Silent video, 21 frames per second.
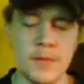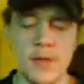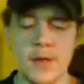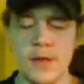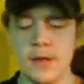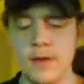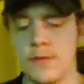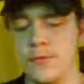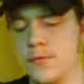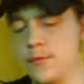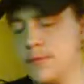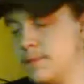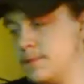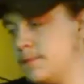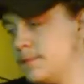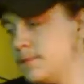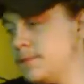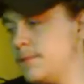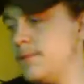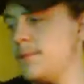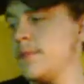me of
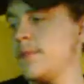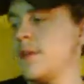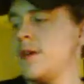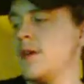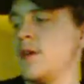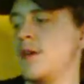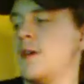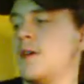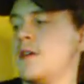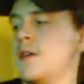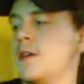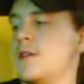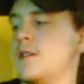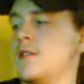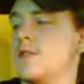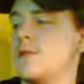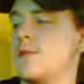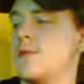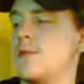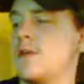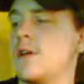
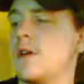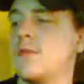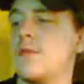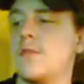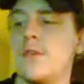is if you